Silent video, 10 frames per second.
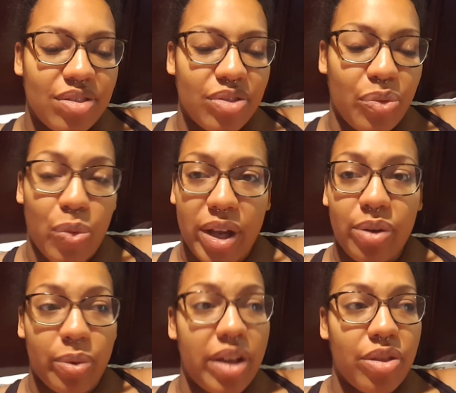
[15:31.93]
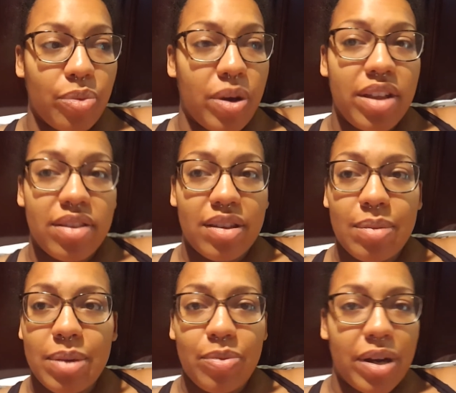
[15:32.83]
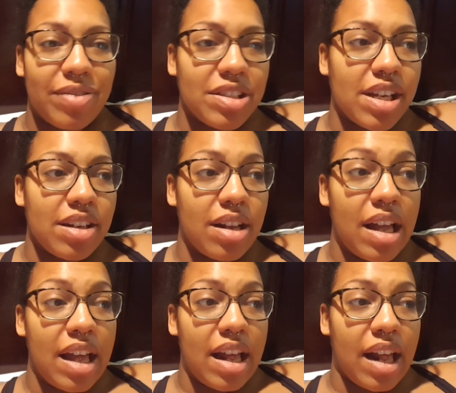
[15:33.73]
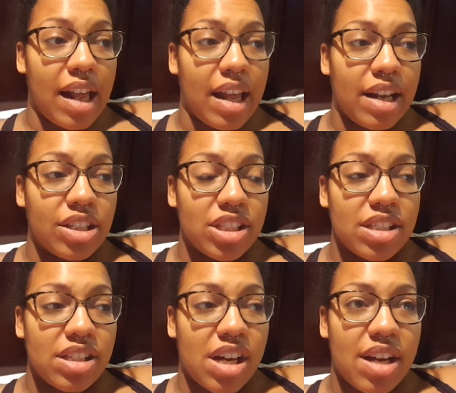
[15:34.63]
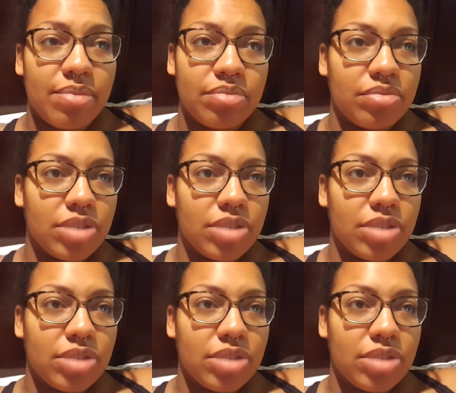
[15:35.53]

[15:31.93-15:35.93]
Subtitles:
went with what the midwife said and just thought,